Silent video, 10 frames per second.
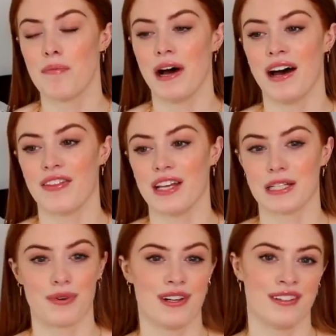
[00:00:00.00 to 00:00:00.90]
but
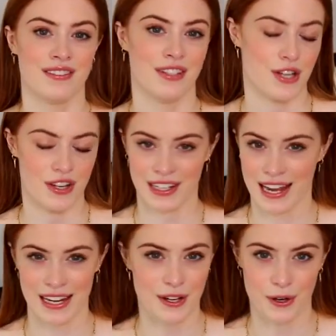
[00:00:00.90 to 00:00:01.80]
this one you don't need
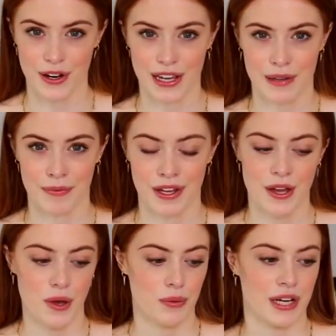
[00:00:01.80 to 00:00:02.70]
any cream
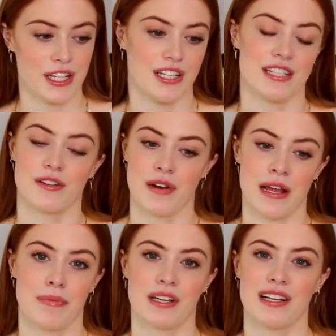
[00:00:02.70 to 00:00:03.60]
which is
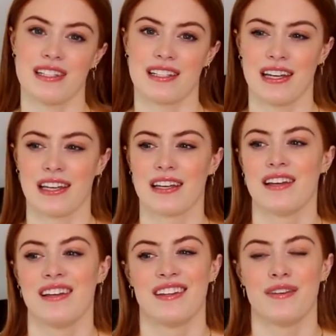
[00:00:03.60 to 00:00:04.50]
great because like
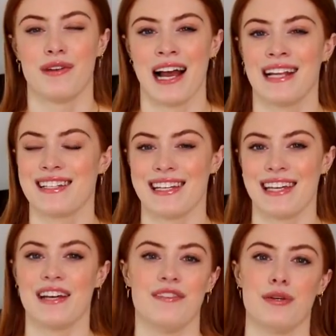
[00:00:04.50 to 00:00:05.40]
the
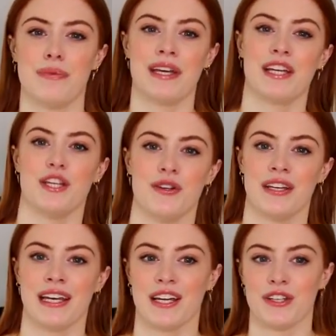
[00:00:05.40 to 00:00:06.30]
reality of you being at
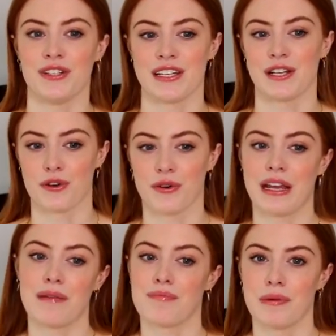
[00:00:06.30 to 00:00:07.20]
uni and using
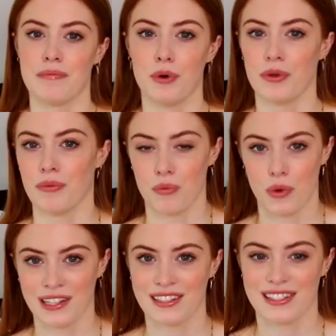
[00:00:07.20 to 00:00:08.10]
cream more than
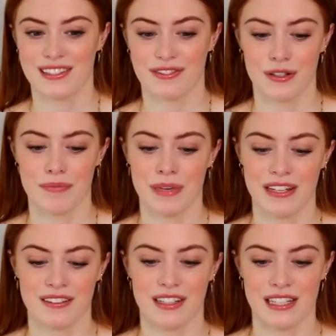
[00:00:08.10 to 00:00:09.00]
once for a
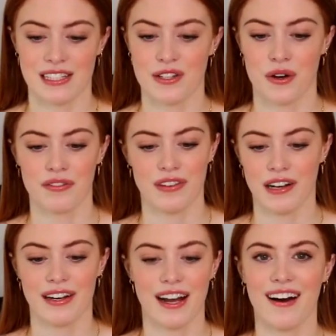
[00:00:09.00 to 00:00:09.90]
meal is not
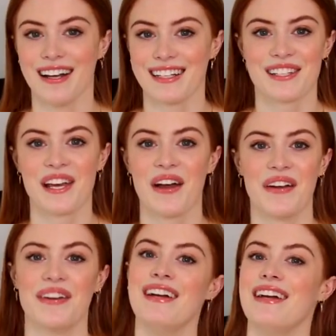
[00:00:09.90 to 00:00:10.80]
very high
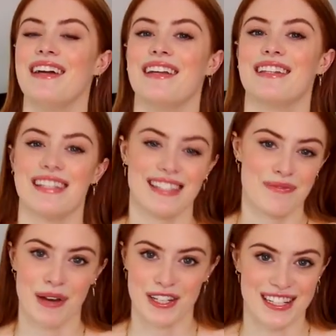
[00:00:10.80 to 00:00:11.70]
so this
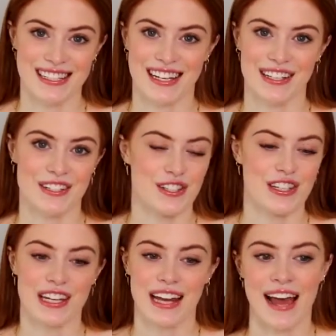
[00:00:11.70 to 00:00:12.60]
is much easier you
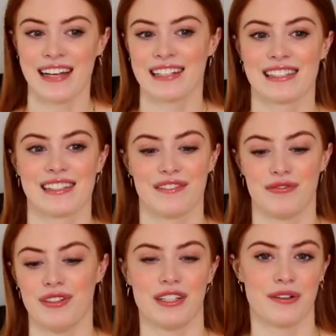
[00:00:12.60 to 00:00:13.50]
just need eggs
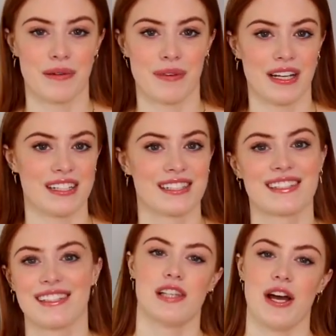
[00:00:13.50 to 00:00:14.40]
for the creaminess.
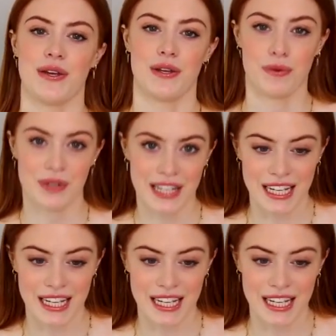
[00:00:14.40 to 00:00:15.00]
So you will